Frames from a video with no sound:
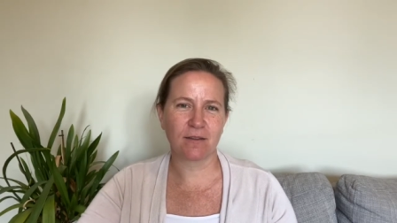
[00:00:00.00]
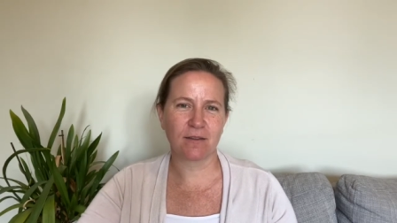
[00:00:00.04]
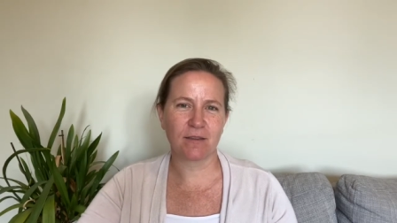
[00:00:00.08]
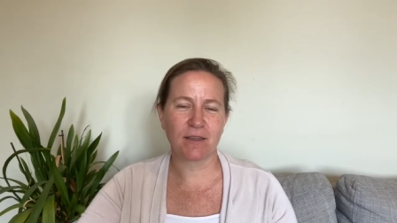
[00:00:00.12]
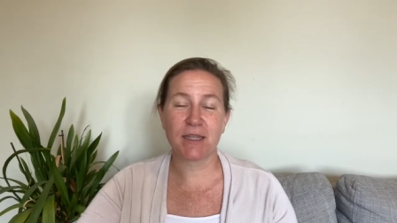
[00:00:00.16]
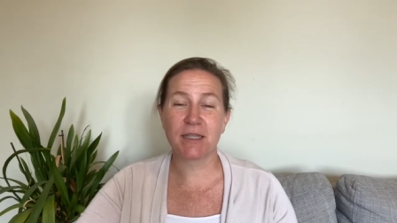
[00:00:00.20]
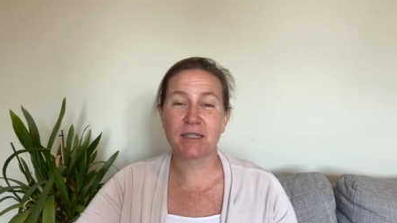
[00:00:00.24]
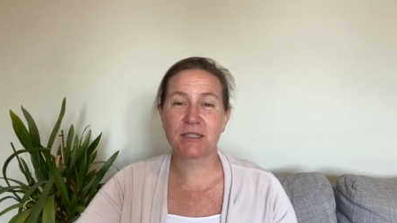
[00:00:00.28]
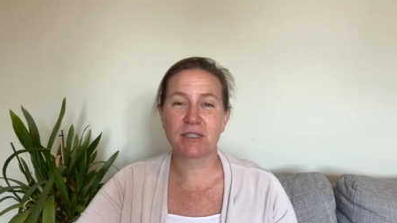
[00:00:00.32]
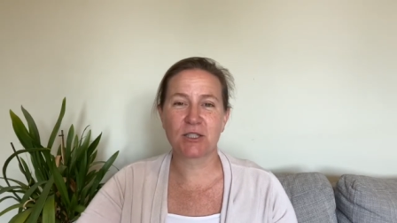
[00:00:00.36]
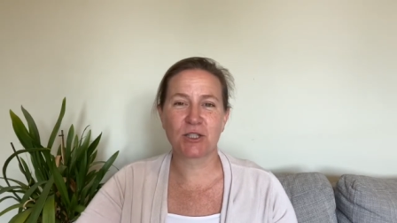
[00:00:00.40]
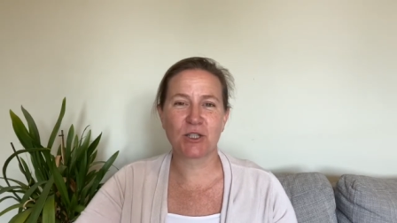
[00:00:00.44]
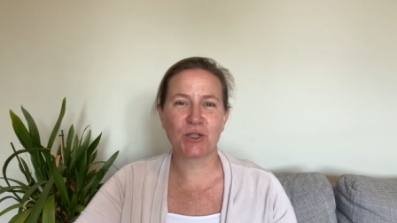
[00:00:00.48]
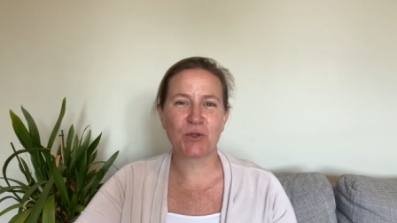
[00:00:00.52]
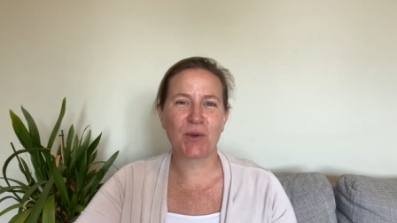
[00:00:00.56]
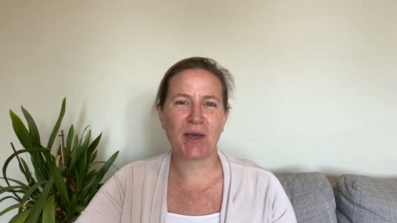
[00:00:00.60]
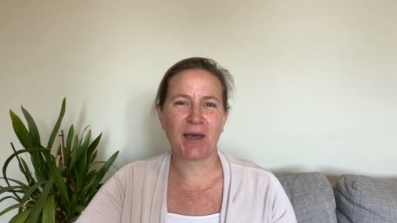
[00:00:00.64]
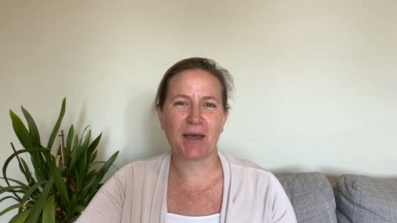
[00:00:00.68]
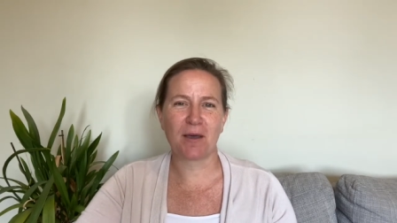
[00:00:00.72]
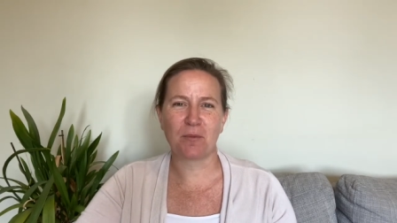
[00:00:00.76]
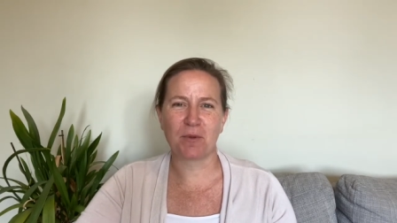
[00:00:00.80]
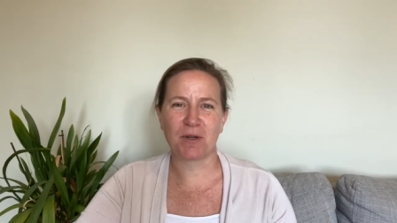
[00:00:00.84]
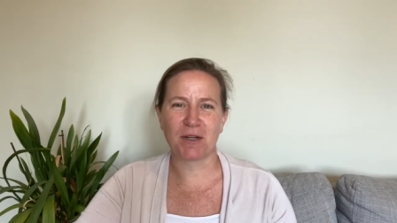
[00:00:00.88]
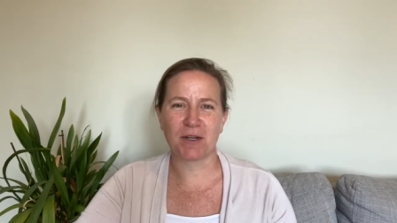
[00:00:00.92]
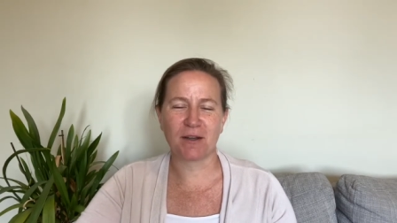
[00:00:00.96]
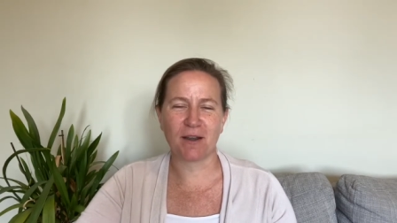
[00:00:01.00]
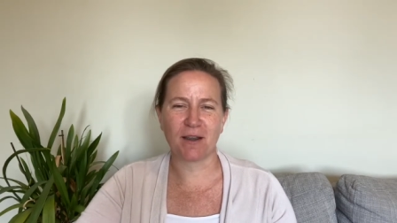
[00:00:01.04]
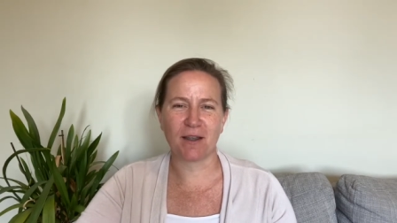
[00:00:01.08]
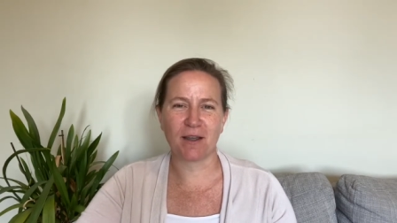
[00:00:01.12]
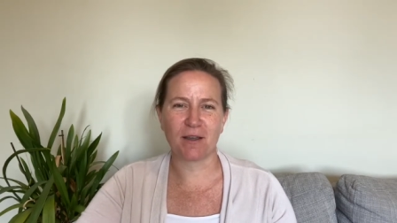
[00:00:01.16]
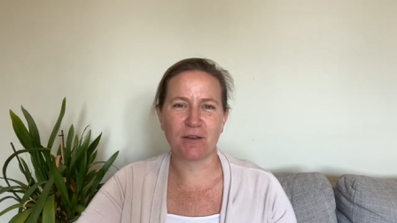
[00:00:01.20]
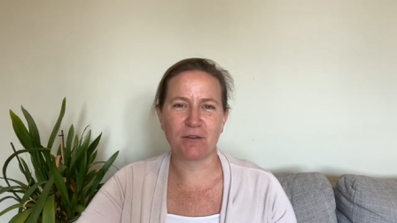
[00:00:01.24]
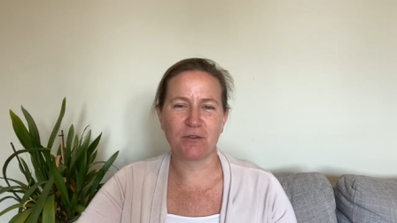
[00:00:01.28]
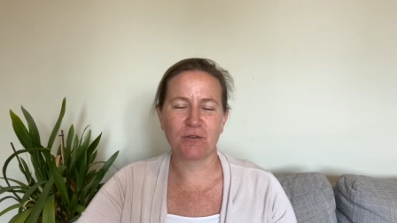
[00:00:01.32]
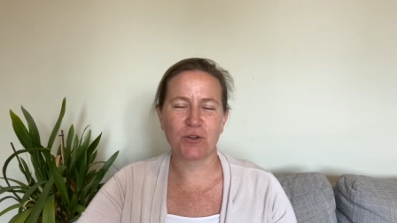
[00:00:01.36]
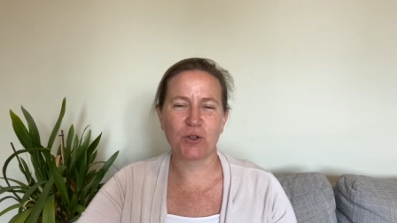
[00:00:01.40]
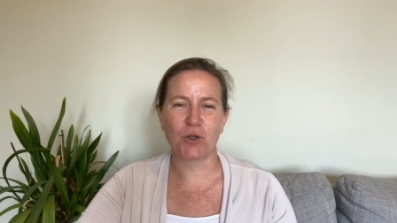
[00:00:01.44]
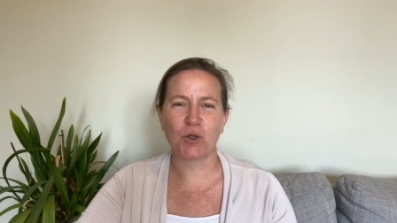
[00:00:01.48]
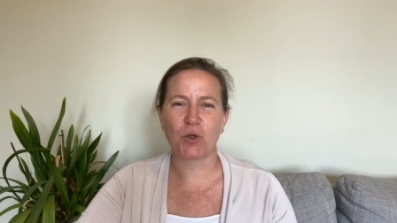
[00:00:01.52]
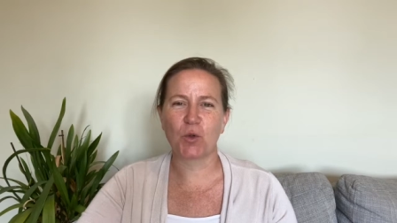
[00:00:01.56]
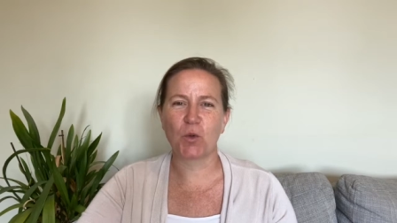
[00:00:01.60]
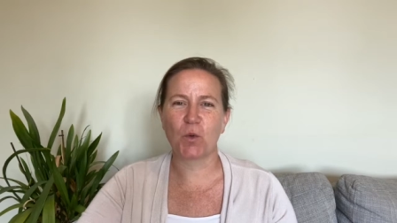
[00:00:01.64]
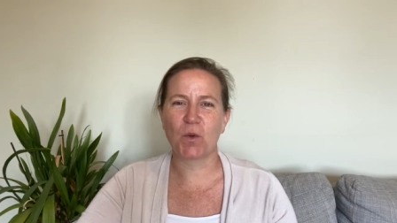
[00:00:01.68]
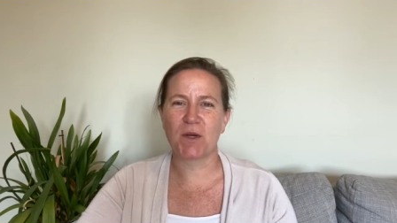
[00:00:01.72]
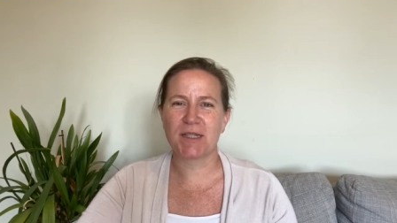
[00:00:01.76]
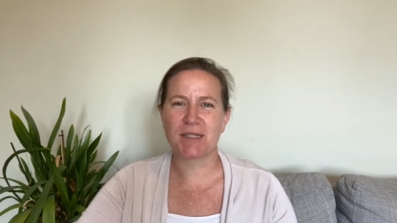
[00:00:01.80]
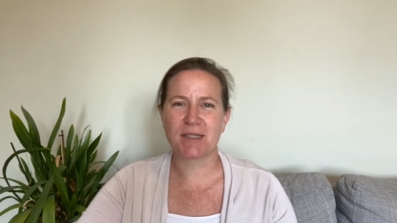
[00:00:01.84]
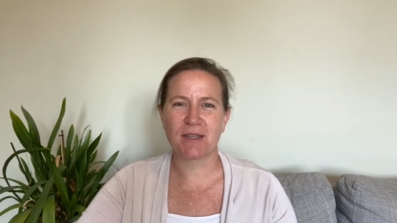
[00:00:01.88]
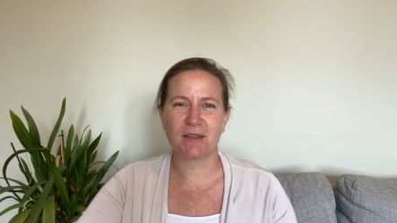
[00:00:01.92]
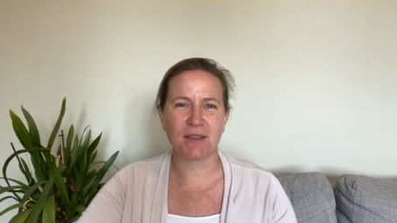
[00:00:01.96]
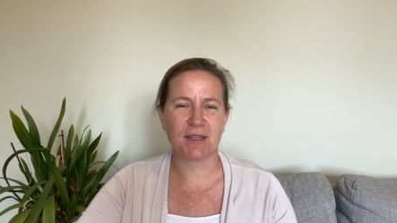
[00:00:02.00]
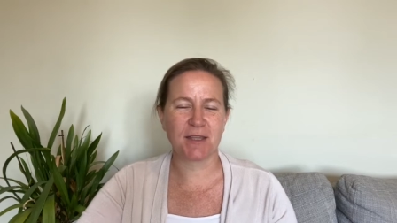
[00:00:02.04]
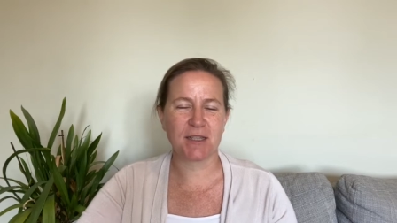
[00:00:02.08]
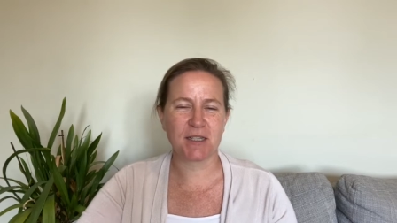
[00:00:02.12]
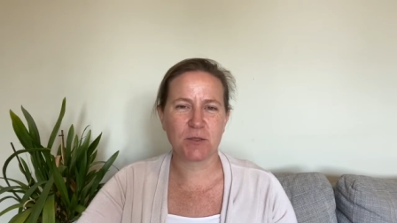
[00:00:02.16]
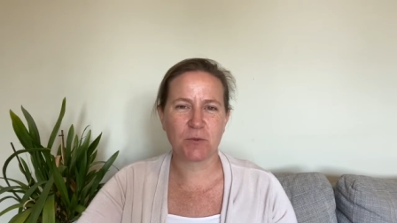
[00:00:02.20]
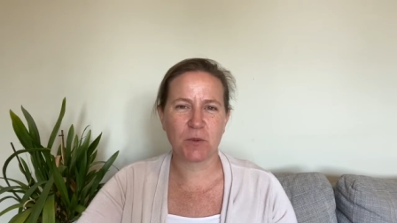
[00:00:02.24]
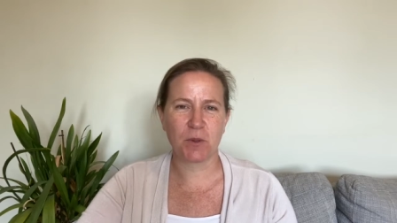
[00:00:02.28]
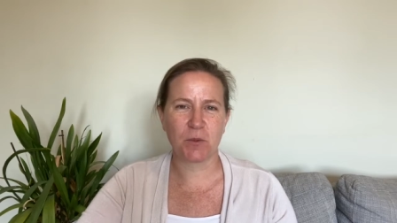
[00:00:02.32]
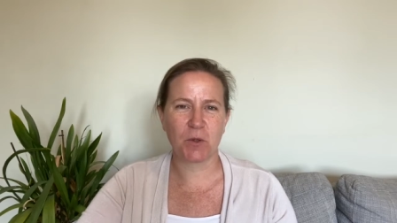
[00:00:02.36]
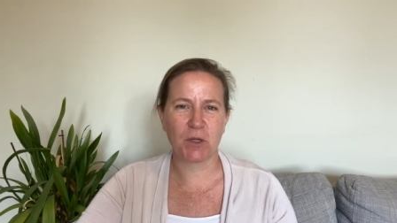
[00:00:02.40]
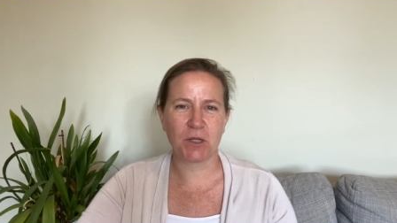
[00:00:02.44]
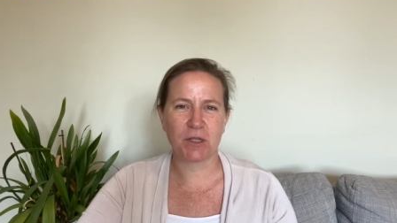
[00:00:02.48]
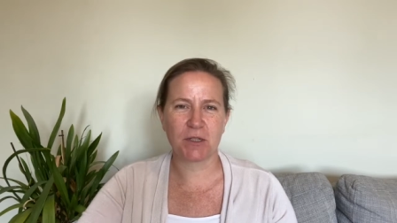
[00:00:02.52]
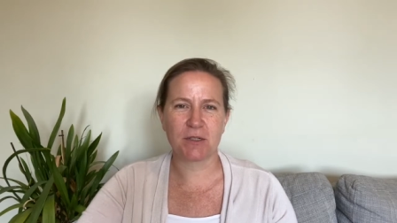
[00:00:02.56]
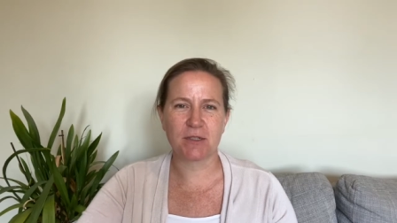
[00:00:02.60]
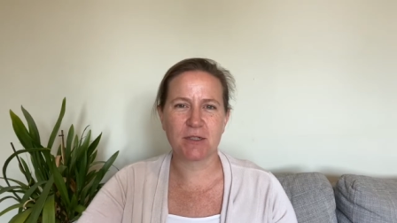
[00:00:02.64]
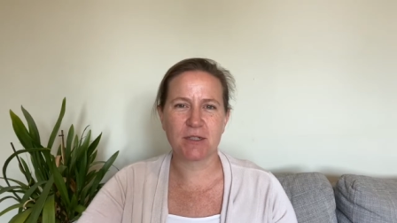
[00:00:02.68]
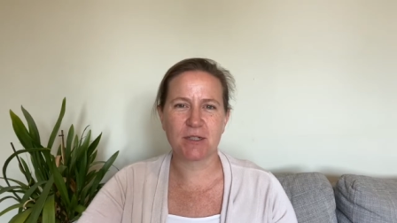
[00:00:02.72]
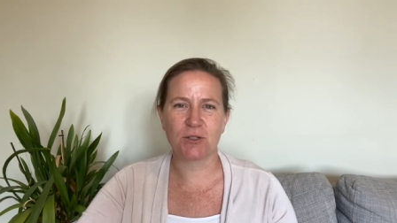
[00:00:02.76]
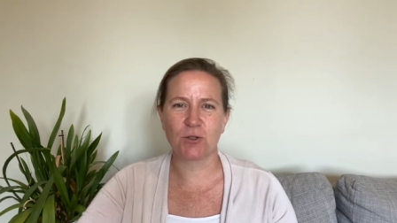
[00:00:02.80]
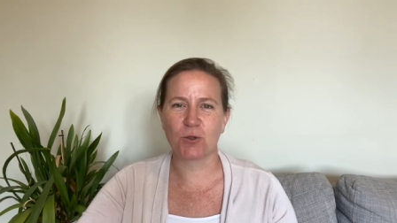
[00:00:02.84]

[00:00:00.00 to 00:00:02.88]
things do happen in life, not always the things we want,